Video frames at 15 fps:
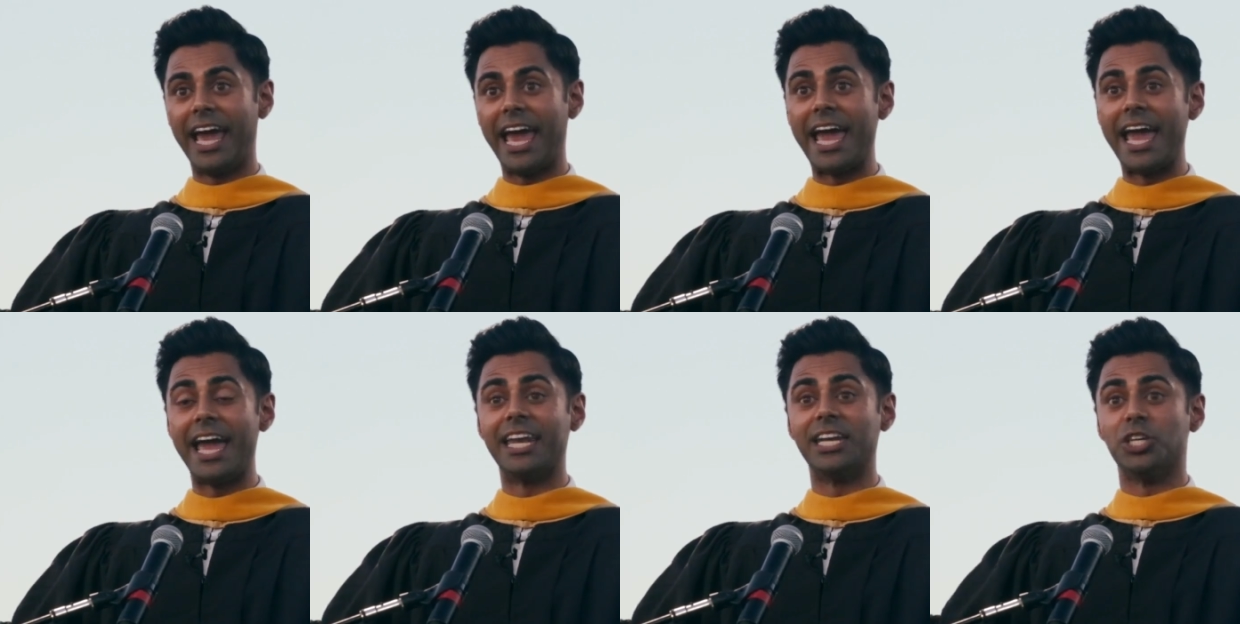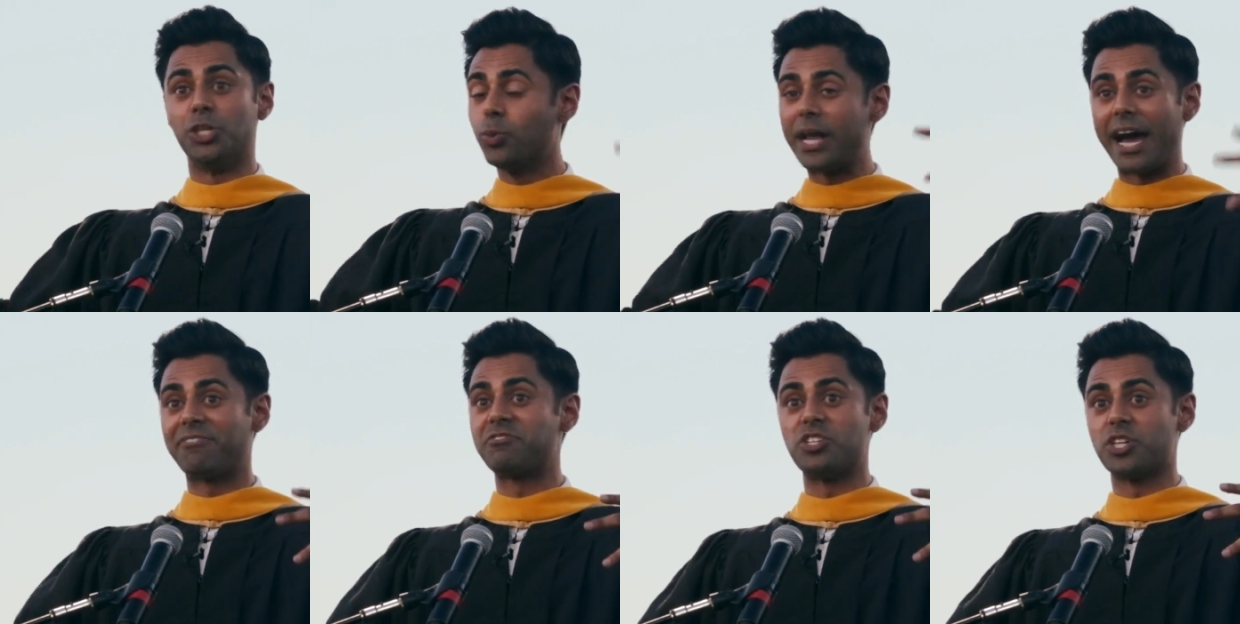and you would
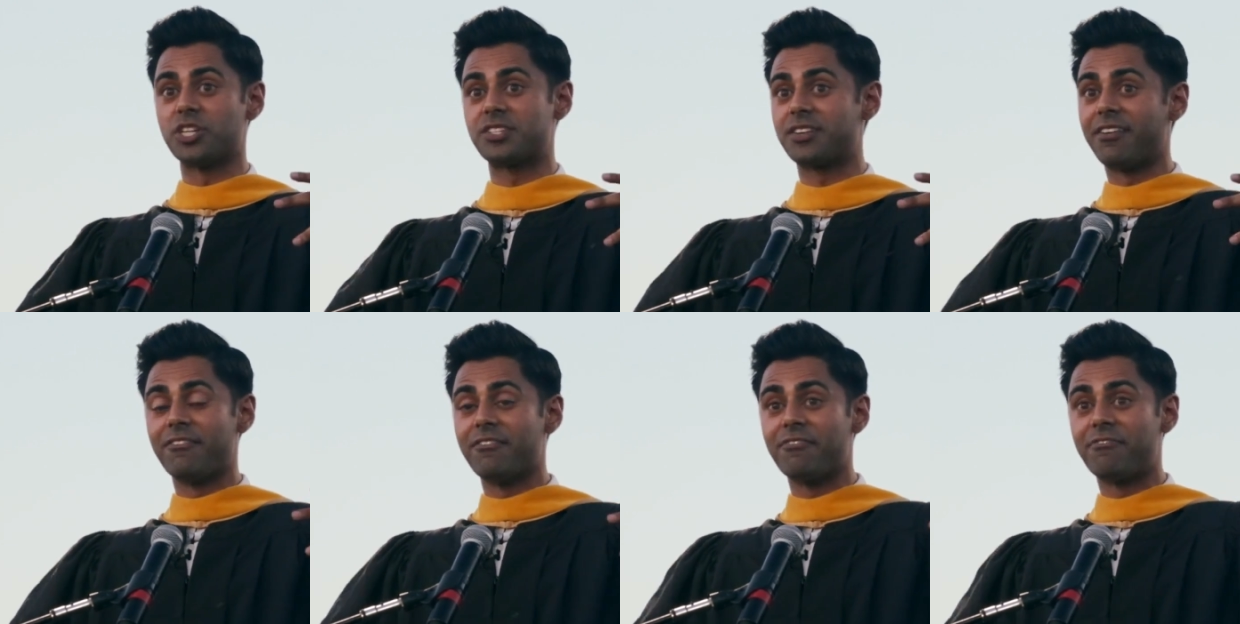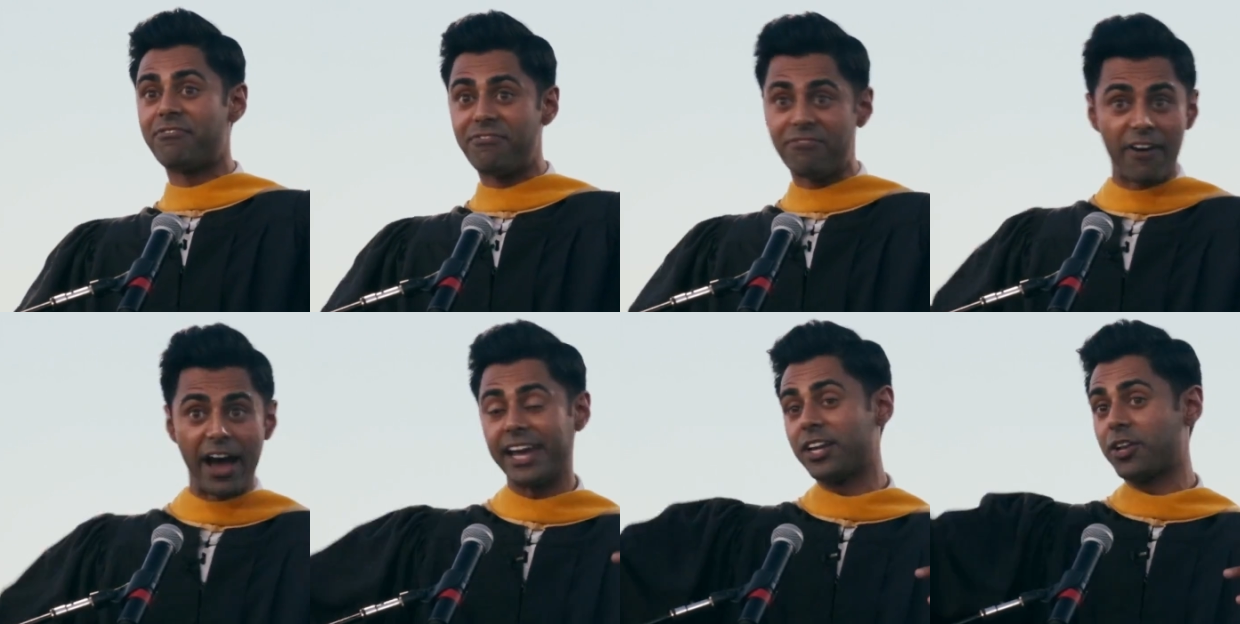have to just
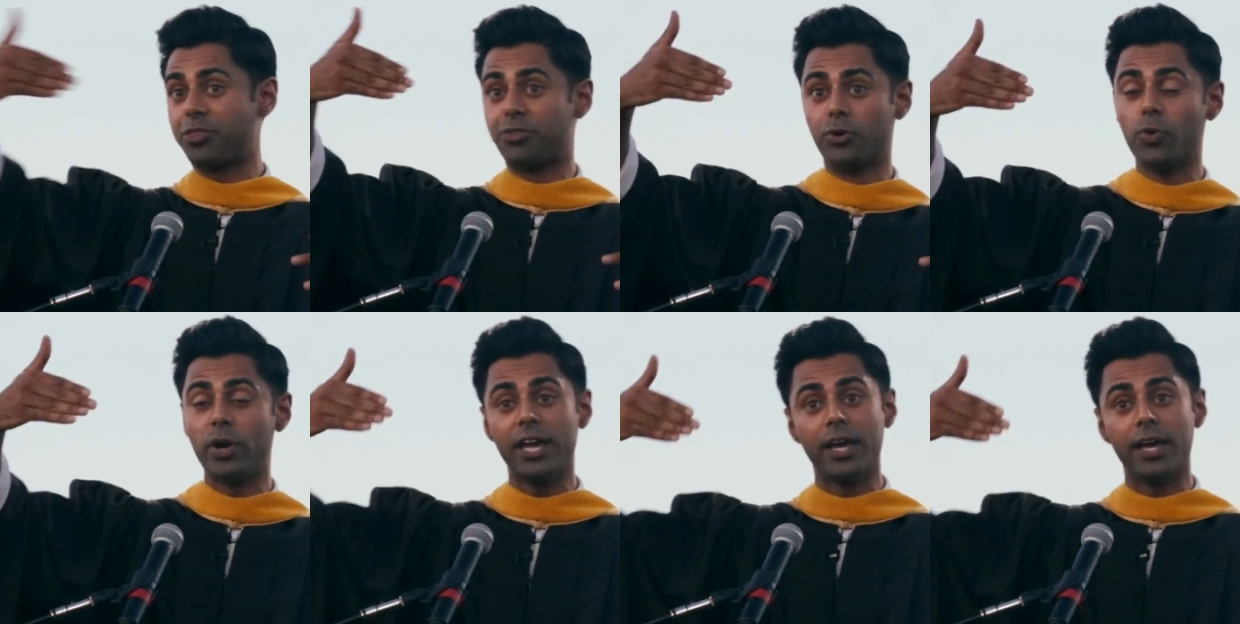fight through